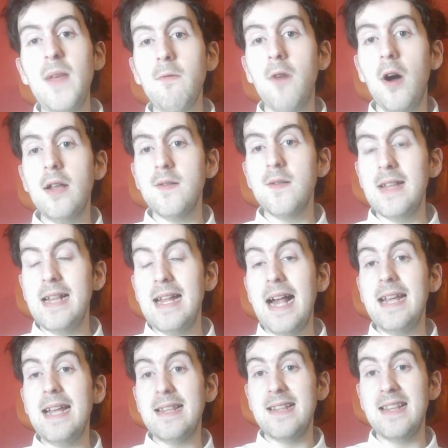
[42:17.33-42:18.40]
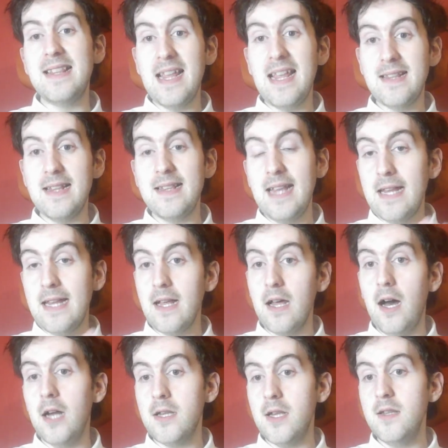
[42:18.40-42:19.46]
what it does in the end is the scene in the
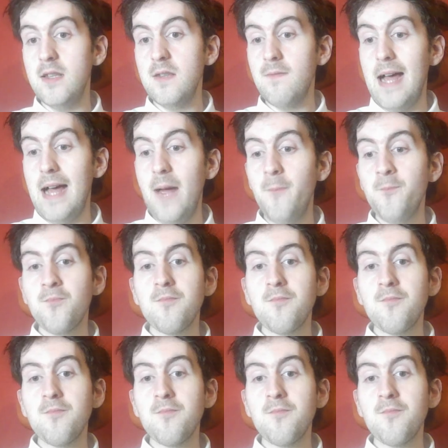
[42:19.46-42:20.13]
gardens, where